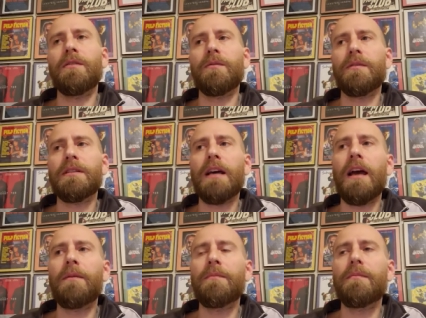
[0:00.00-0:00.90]
you know the
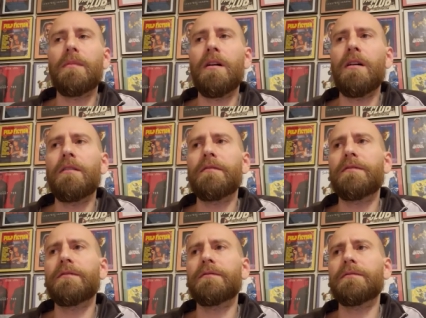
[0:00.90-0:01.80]
time
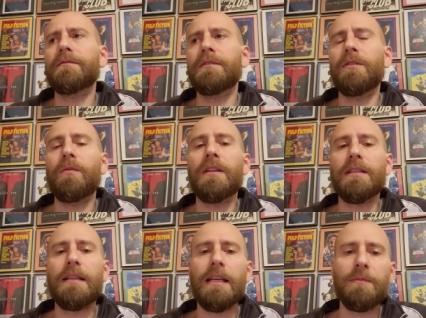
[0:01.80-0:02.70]
of you know when
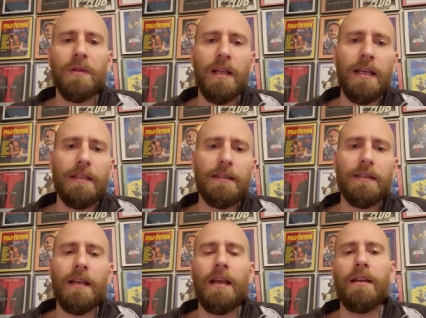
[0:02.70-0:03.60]
this takes
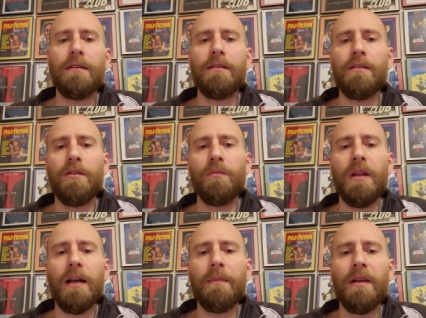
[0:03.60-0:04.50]
place and you know
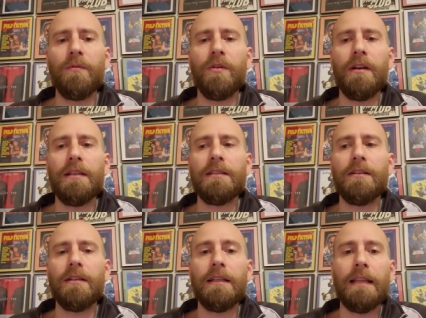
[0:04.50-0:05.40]
black men weren't
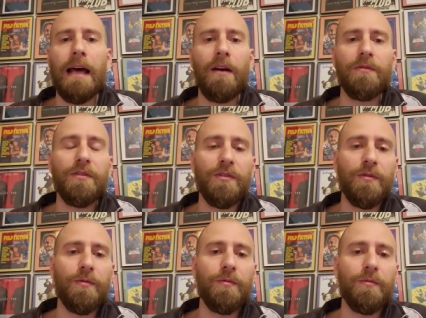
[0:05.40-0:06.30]
necessarily allowed
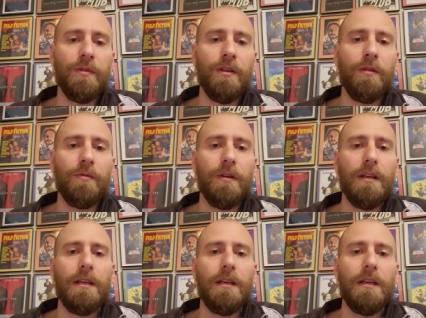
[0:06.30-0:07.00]
to you know